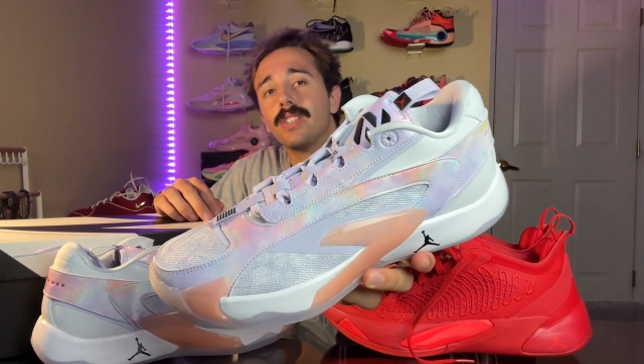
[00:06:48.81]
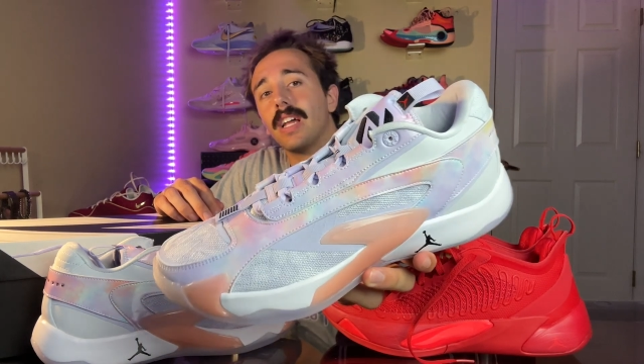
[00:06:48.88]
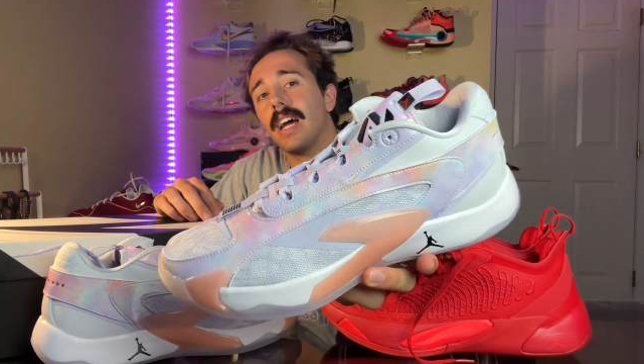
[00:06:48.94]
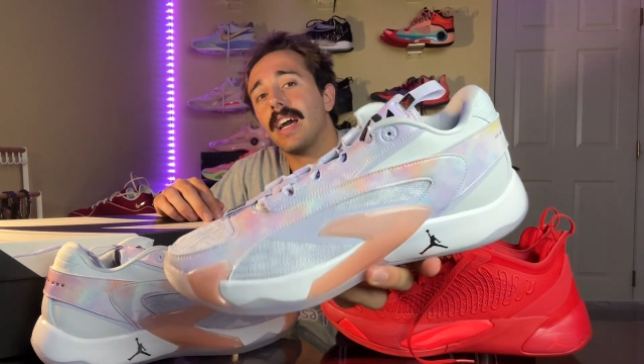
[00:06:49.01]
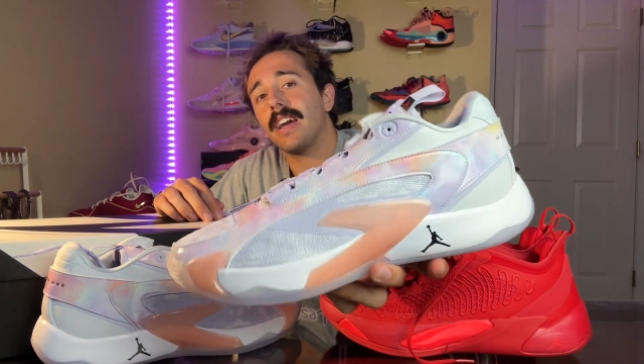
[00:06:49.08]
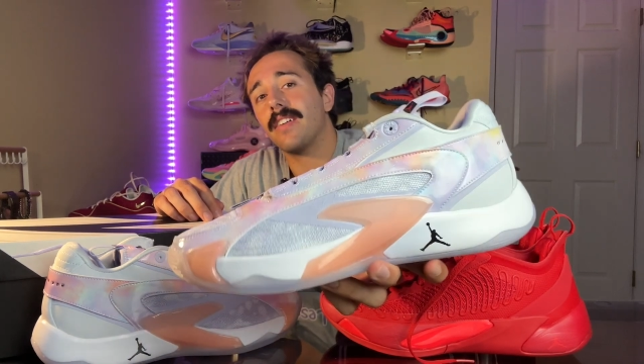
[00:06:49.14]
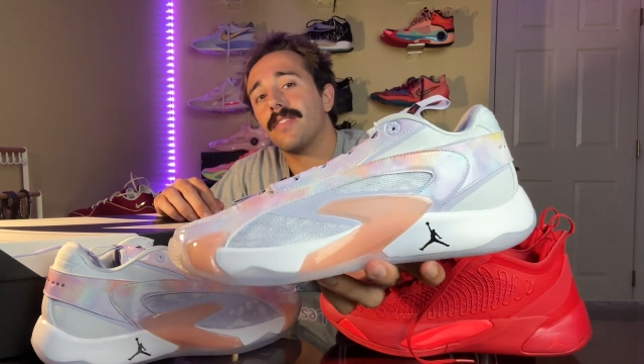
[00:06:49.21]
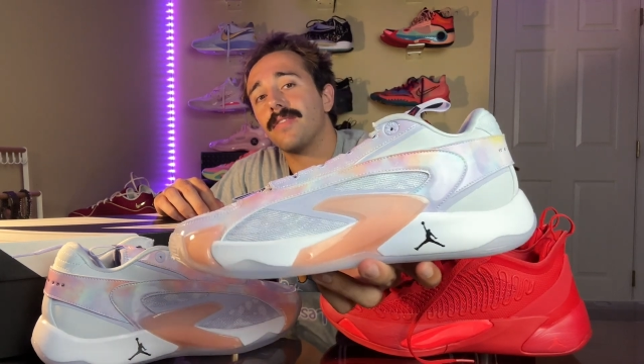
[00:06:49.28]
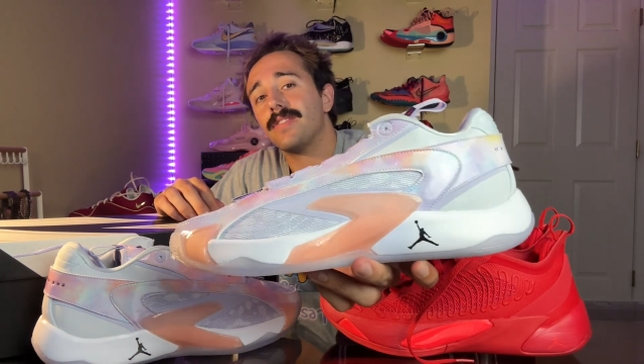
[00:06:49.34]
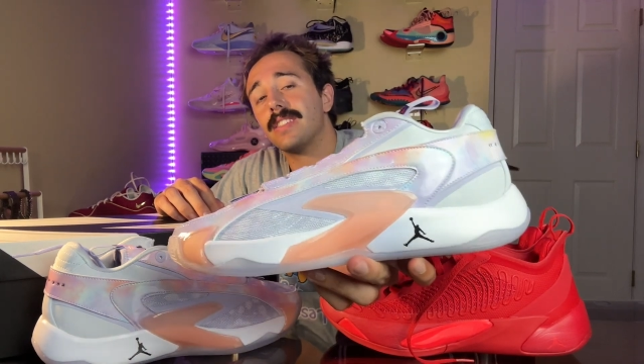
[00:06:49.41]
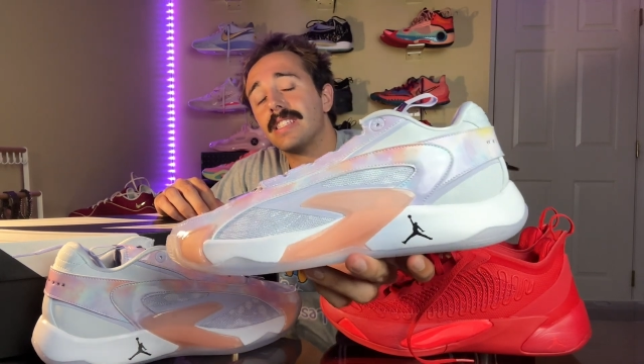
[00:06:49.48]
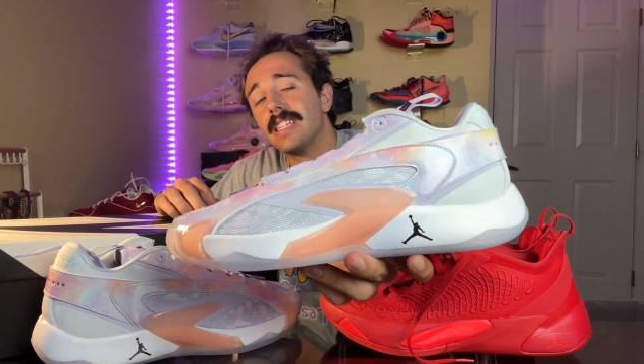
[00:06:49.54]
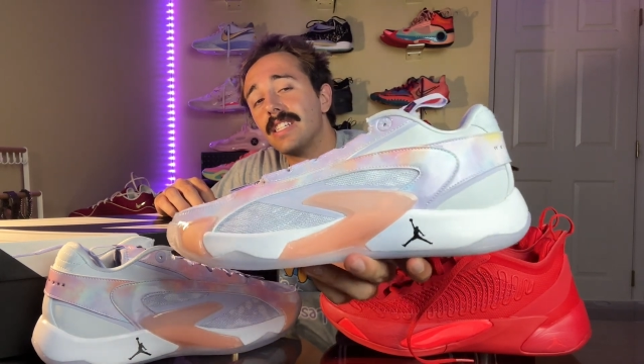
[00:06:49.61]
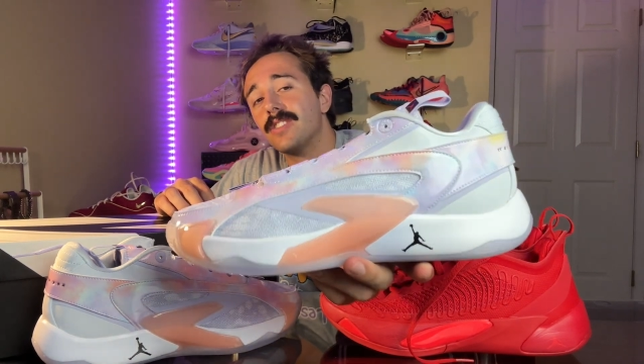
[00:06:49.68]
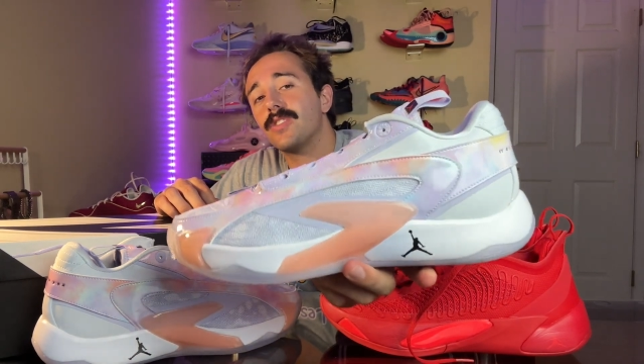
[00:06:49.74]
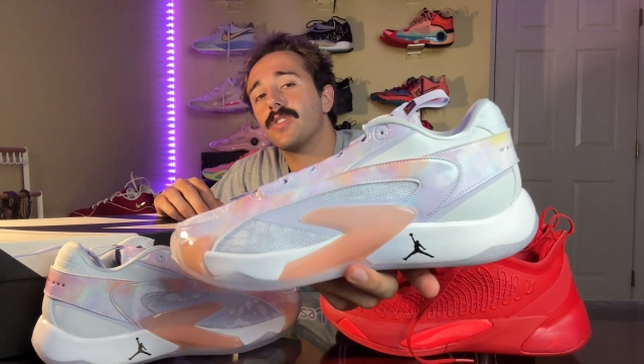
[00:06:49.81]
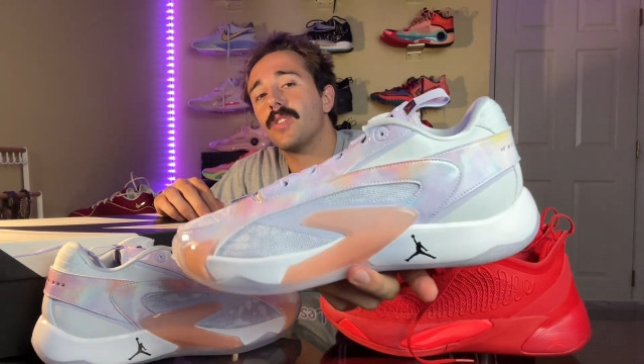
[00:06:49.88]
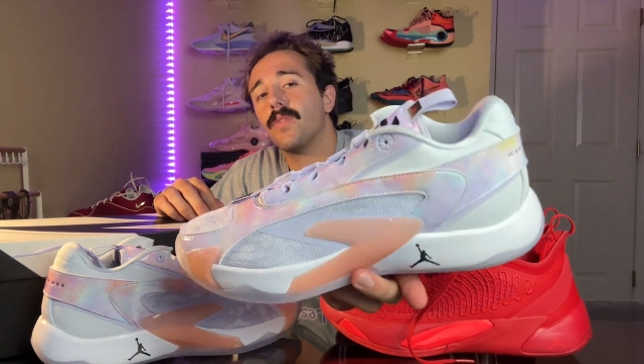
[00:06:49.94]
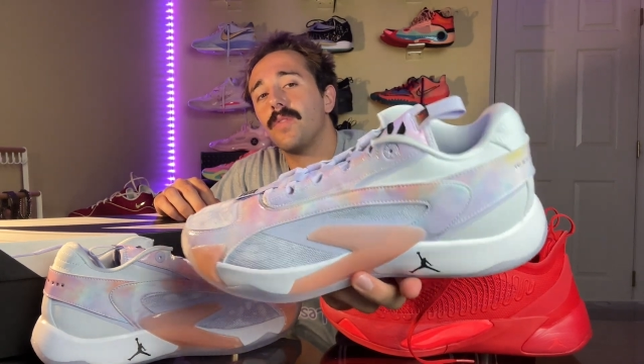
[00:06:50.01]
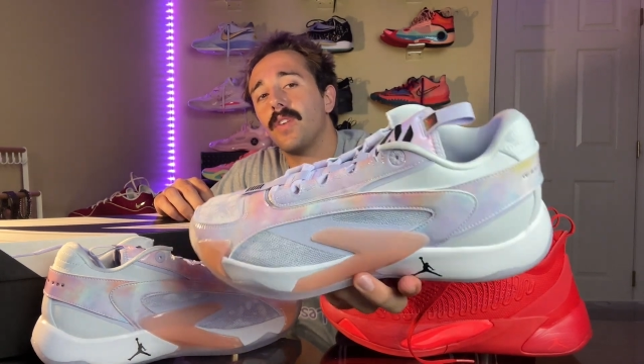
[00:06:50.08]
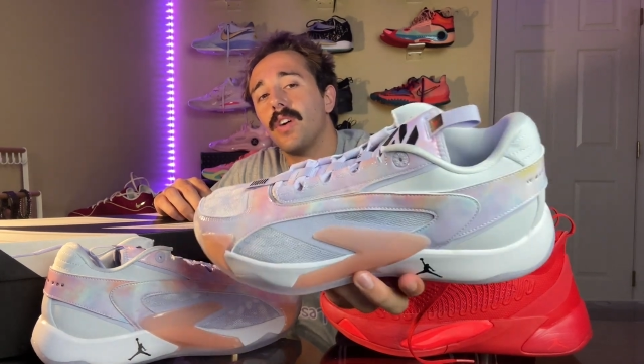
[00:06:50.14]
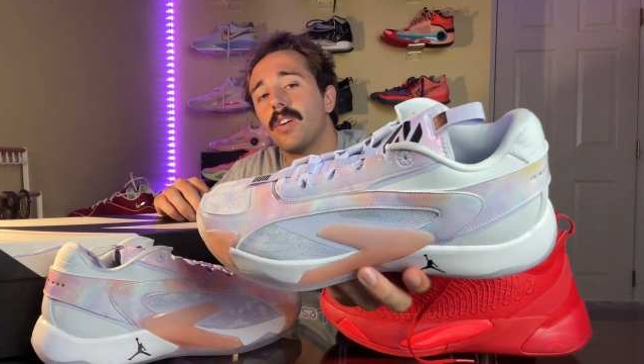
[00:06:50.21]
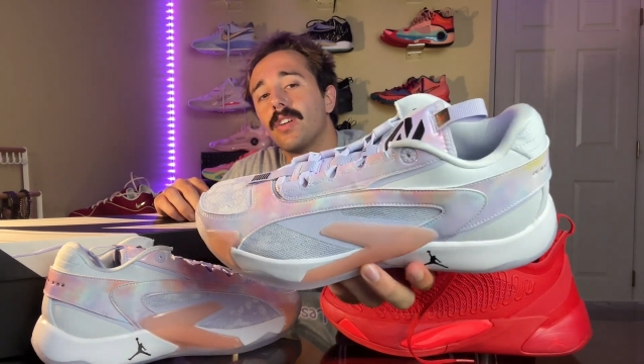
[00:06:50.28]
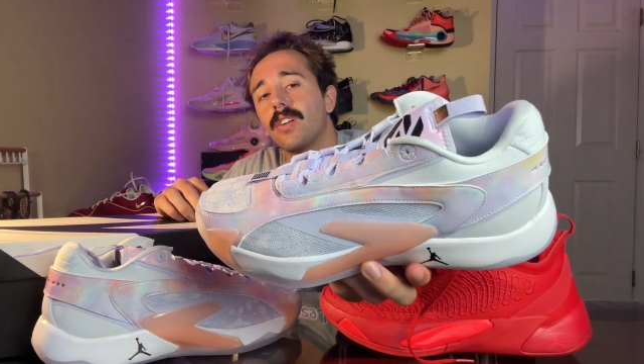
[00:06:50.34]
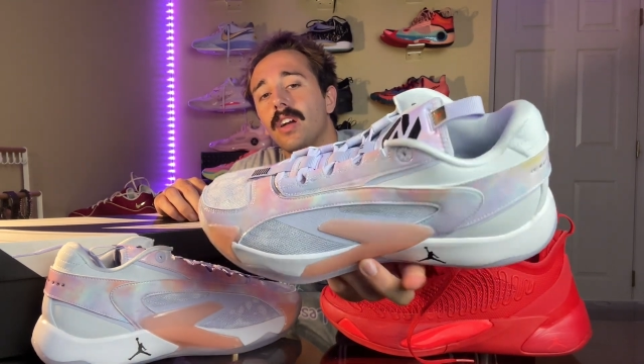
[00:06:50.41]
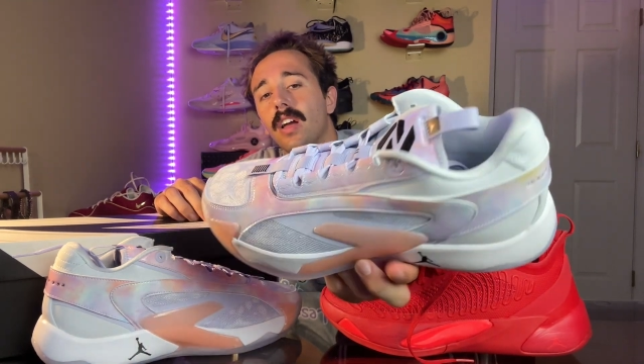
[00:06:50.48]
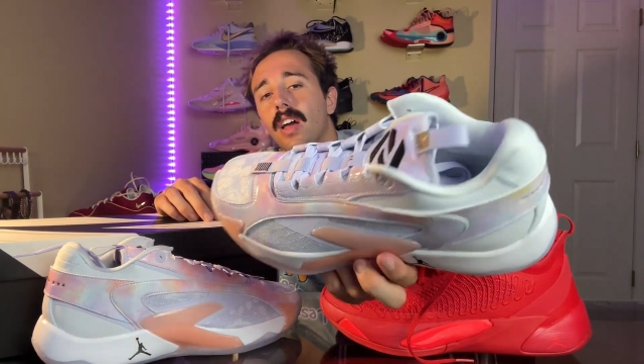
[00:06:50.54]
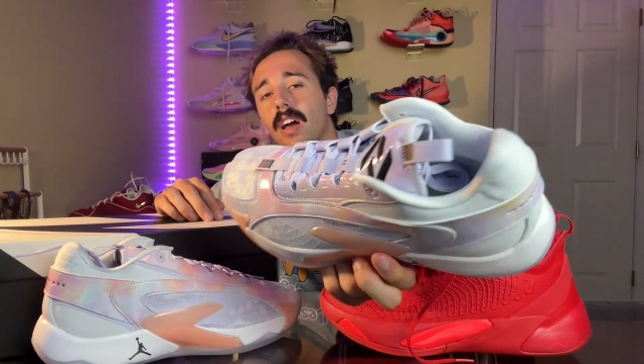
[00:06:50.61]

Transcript: that I have seen so far.